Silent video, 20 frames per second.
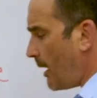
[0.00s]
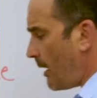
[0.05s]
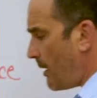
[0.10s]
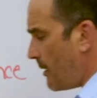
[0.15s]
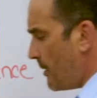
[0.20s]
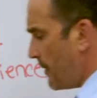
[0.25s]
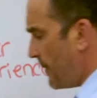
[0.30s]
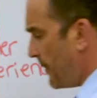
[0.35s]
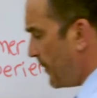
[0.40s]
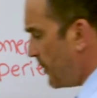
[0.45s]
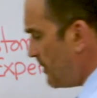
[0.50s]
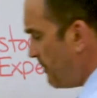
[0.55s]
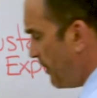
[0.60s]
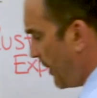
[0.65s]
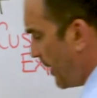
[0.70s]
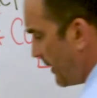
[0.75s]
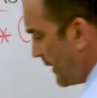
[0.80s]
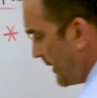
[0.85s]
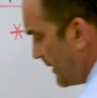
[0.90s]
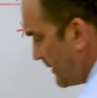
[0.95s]
The third
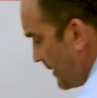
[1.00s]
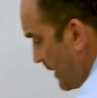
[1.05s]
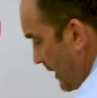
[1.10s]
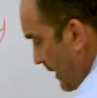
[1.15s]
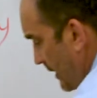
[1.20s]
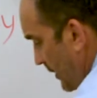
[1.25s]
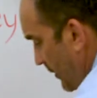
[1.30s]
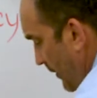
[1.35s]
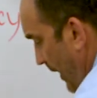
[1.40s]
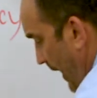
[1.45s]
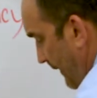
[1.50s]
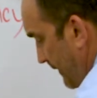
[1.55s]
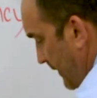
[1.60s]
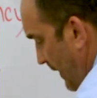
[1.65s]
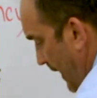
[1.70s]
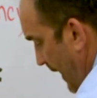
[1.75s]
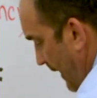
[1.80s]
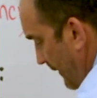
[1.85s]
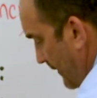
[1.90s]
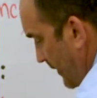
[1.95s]
part is you have to
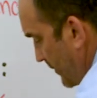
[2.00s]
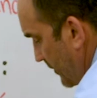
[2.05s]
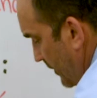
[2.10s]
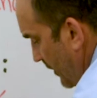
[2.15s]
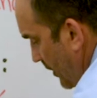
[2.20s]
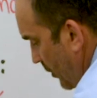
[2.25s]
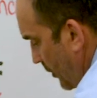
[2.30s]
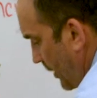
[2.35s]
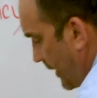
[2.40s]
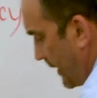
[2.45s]
obviously go